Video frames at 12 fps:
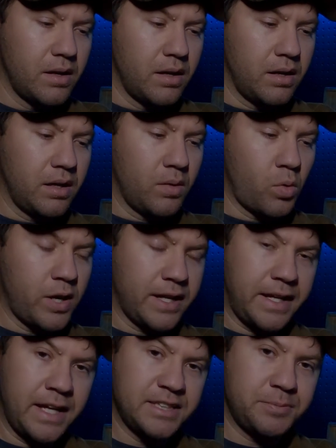What I
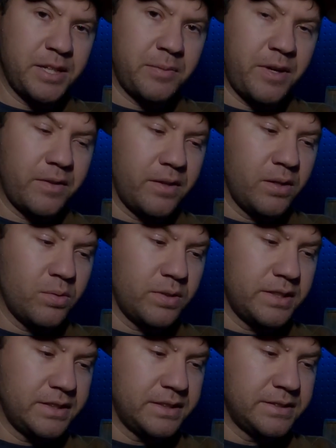can speak about, though,
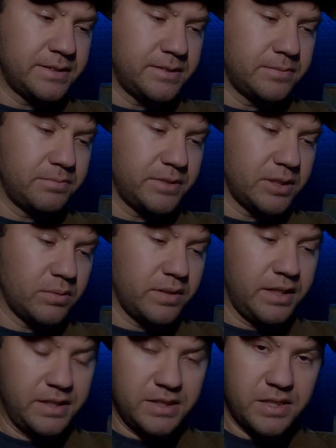is
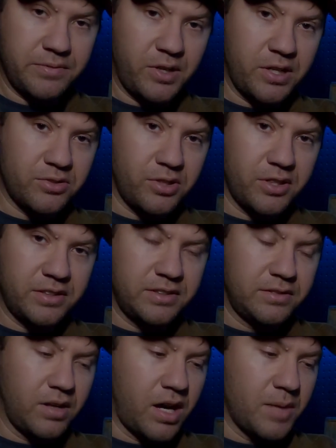it is a very rugged
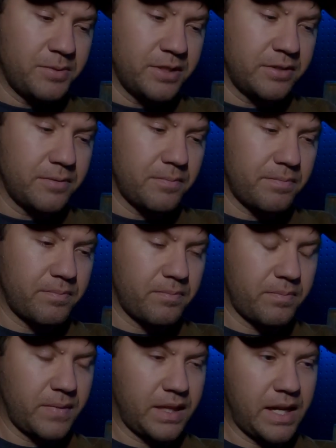optic.
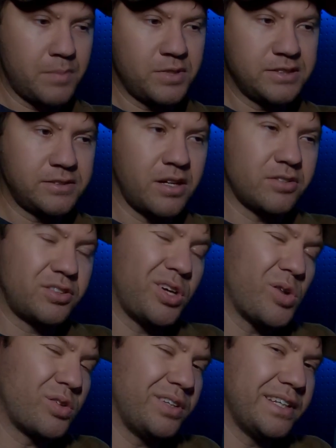I'm just not
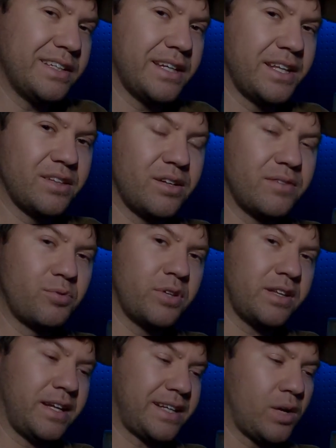totally in love with
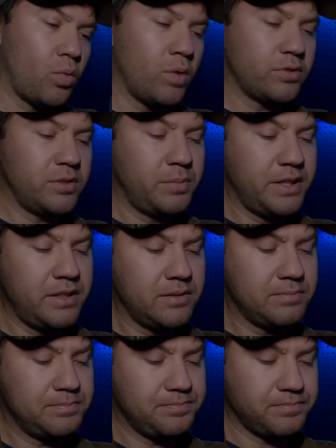it like I want to be.
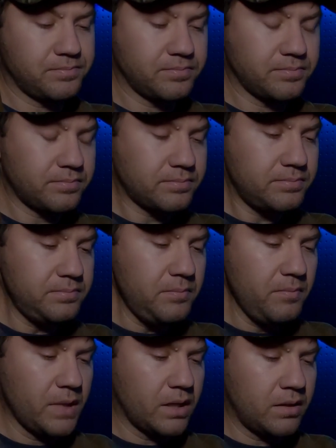
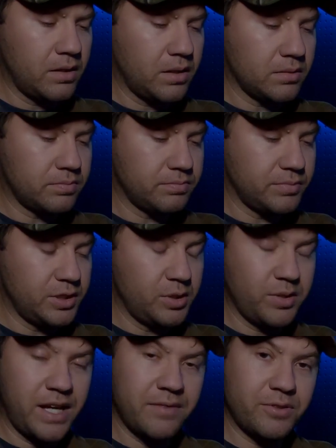You do
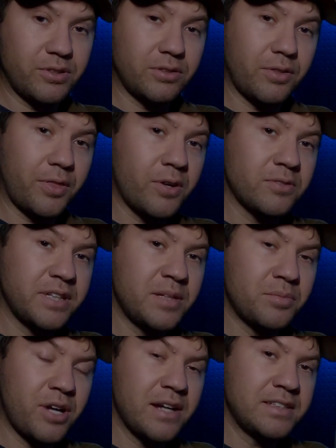have your 13
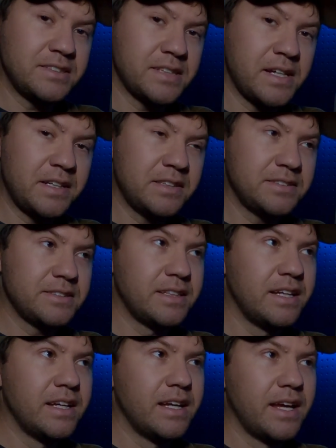brightness settings,
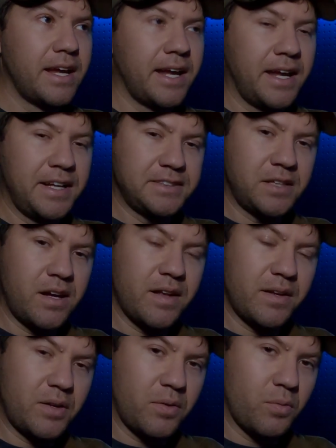and it's
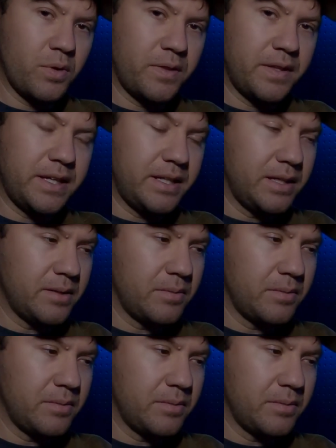not with the